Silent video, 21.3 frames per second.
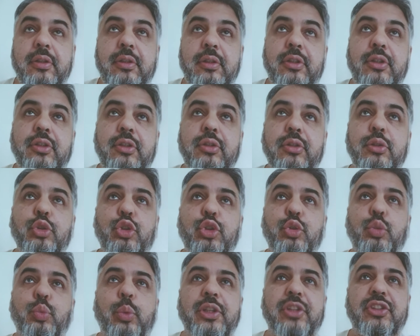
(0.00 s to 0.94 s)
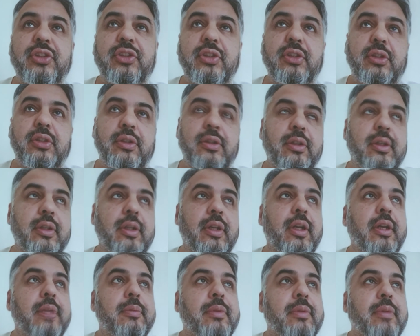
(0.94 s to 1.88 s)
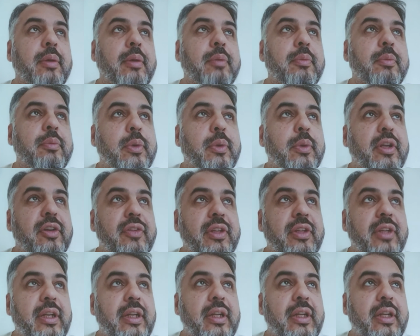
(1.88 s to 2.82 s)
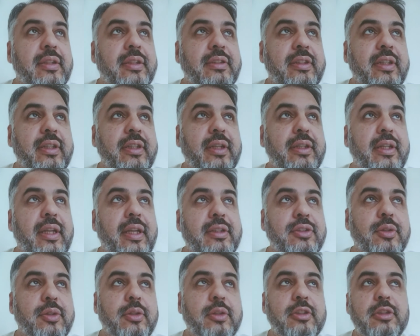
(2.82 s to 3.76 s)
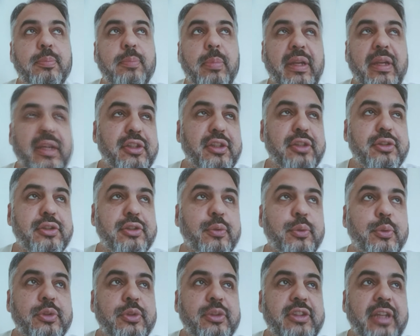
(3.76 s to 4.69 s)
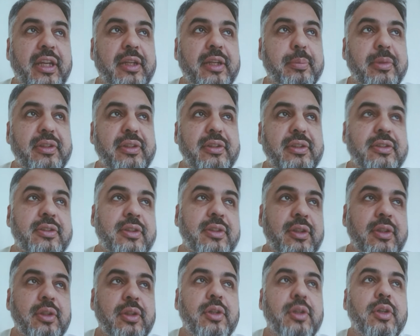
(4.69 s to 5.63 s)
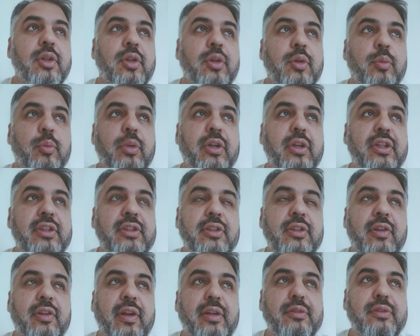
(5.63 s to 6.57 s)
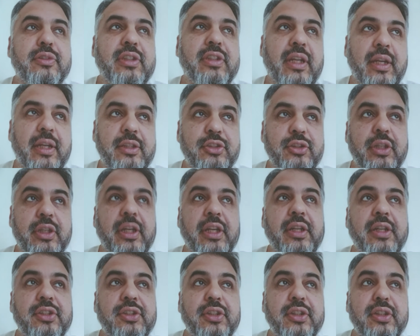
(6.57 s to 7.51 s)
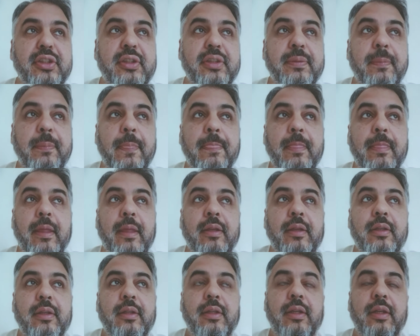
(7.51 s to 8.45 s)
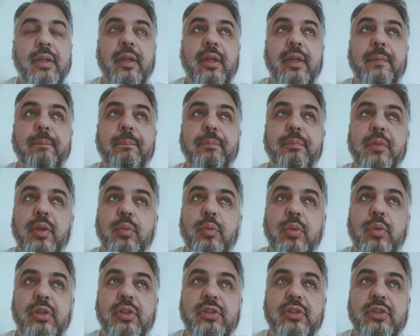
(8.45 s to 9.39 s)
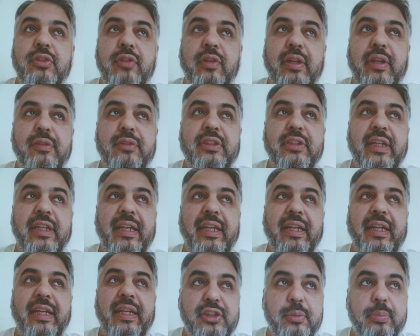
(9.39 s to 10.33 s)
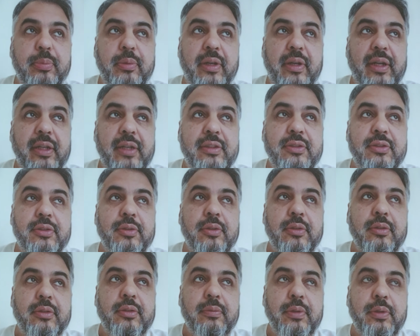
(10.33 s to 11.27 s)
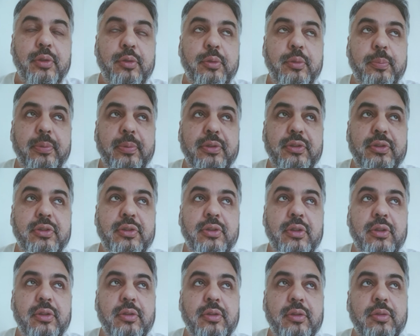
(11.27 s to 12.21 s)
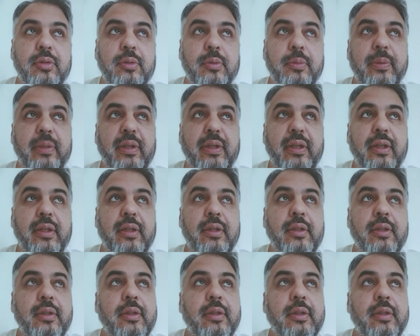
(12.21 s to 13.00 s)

huge vision that we want to realize here, and that's sort of split into 4 segments. One is around education, one is around enterprise, so we're hoping to open